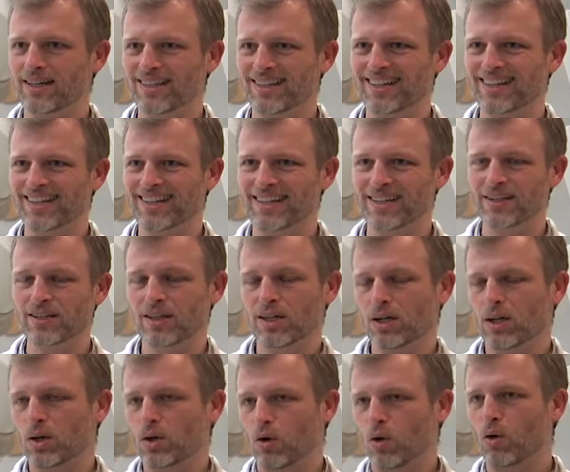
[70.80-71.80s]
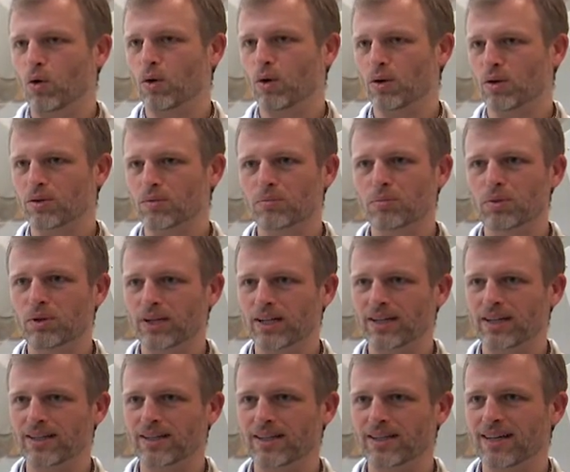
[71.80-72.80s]
it in, or put
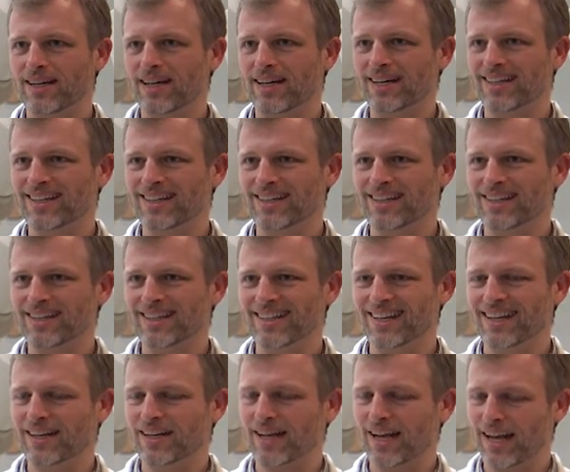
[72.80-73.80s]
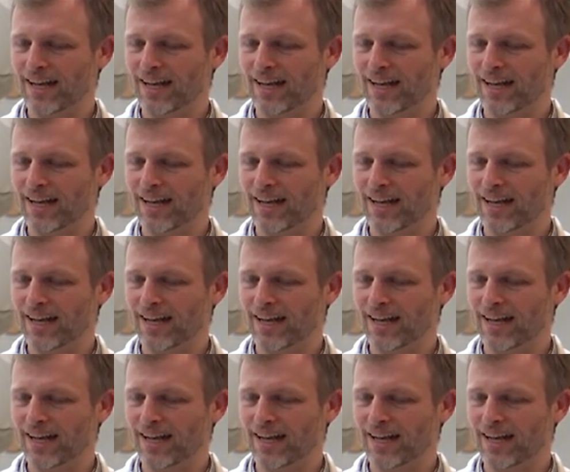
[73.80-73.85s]
in the